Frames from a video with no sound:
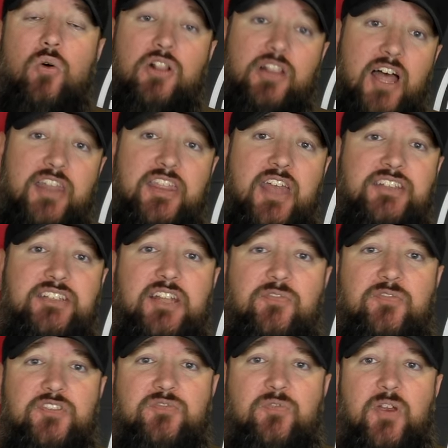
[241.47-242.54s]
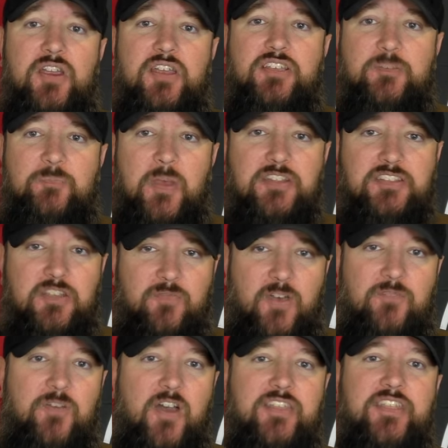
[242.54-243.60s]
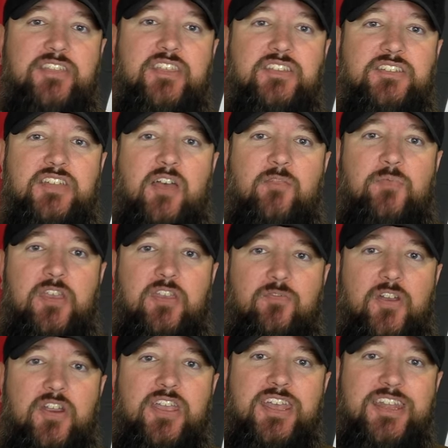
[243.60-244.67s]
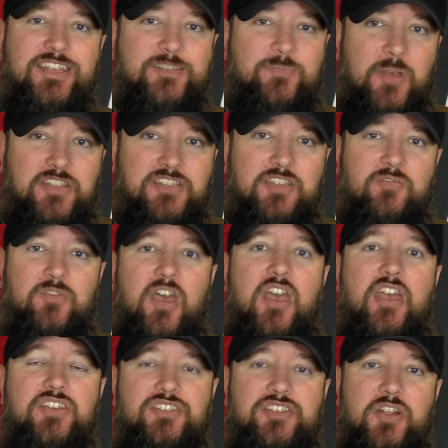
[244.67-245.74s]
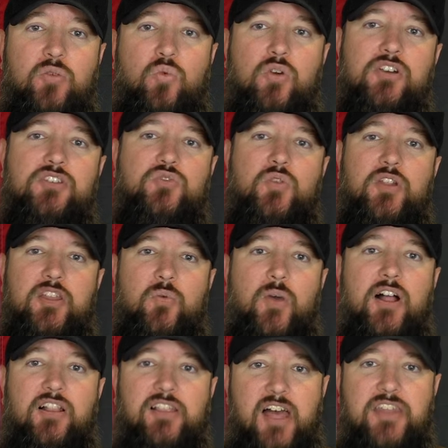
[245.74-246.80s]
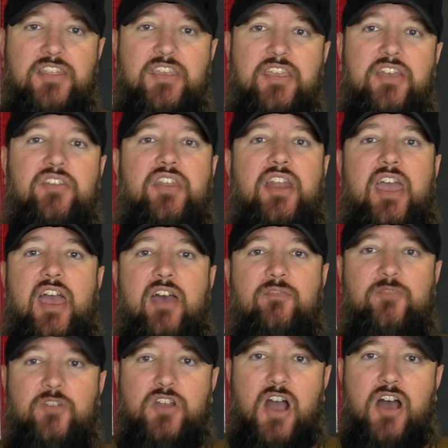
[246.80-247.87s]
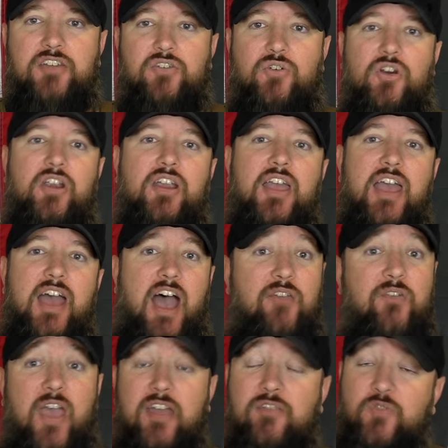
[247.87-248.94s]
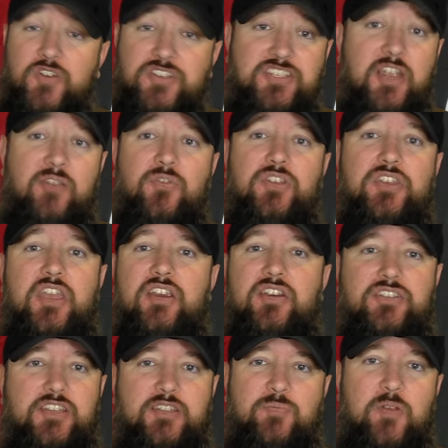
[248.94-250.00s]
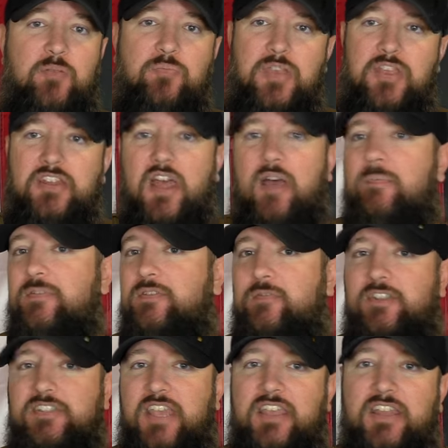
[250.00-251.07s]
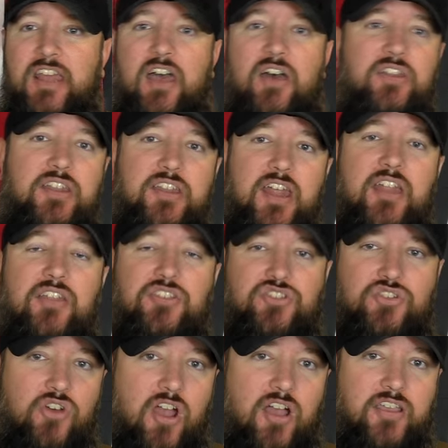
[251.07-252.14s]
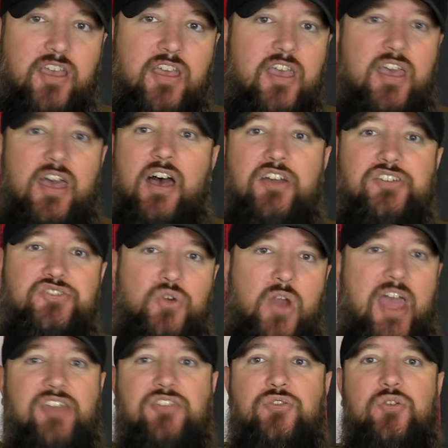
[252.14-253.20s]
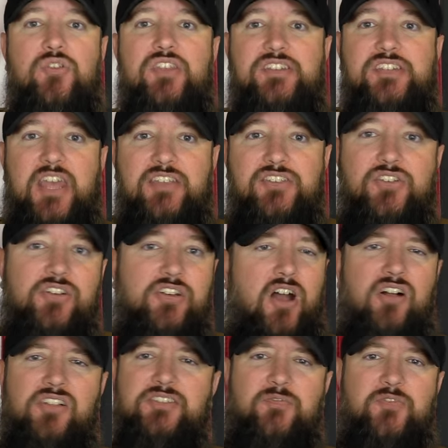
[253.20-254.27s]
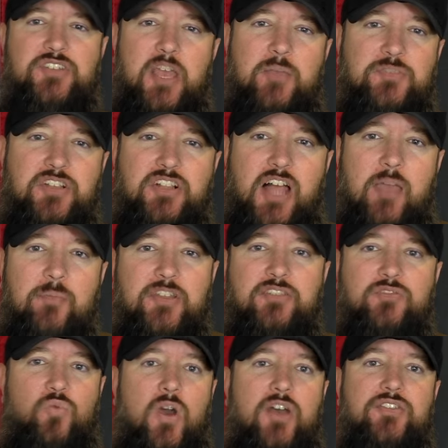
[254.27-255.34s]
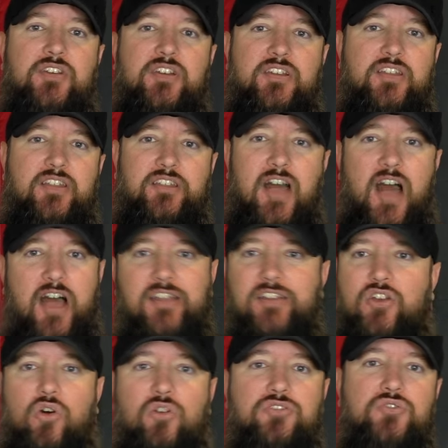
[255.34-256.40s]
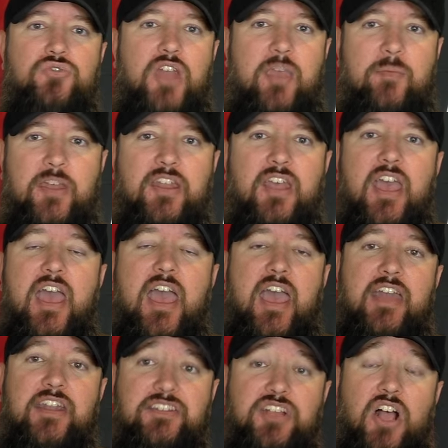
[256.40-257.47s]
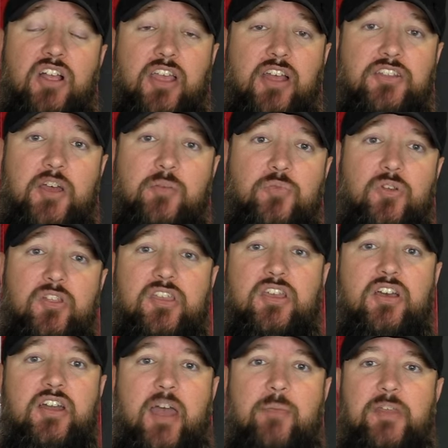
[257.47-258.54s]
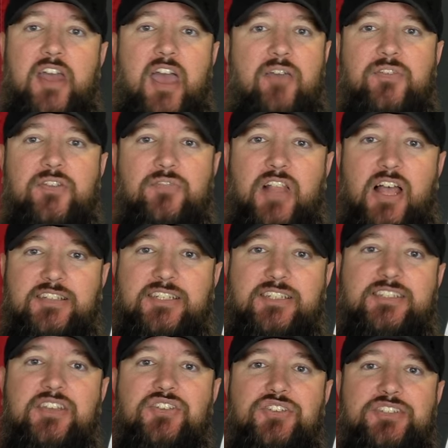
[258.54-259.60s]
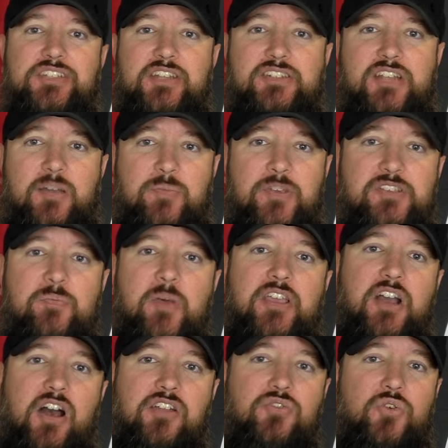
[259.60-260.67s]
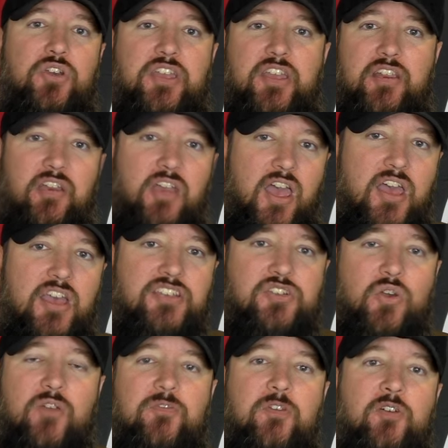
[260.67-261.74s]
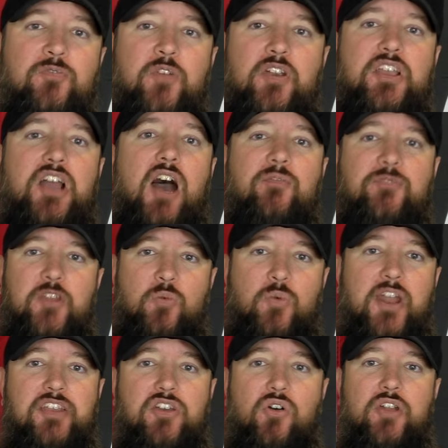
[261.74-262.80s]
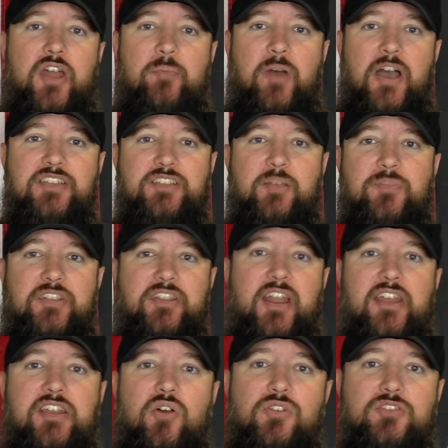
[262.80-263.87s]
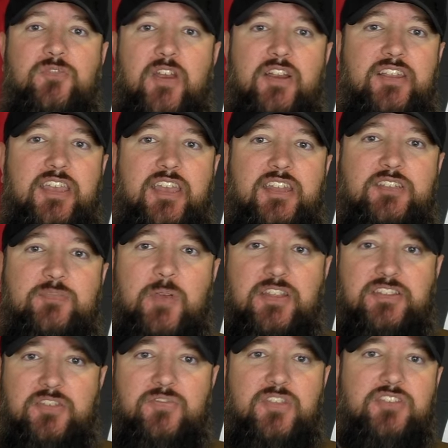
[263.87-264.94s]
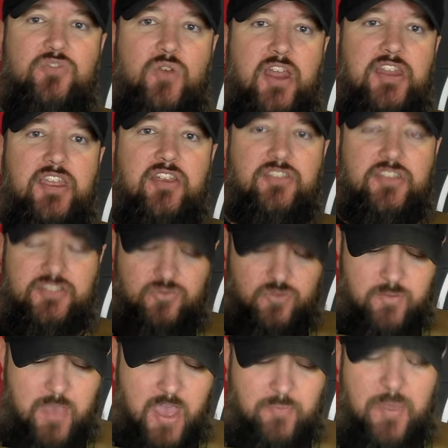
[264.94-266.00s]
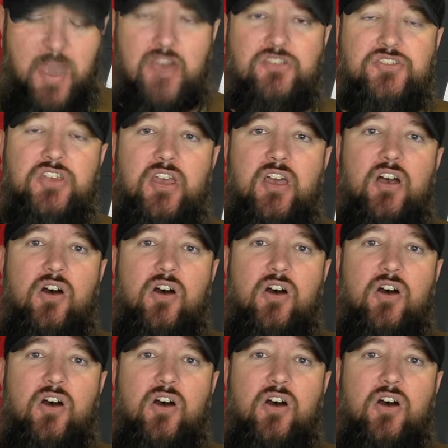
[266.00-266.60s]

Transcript: Well, a lot of that stuff is very expensive. I find that this stuff being very inexpensive still works really well. A lot of the gear that I have for Condor, I've had for several years. It's been beaten up, it's been taken out, in and out of the truck, uh, dragged through the desert and all different types of climate and weather and hot and cold, you name it. And it's all held up really good. I mean, I haven't even lost a single stitch on a piece of my Condor gear. So I feel very confident when I go and I buy something that I know is fairly inexpensive. This right here, this three mag pouch, pouch.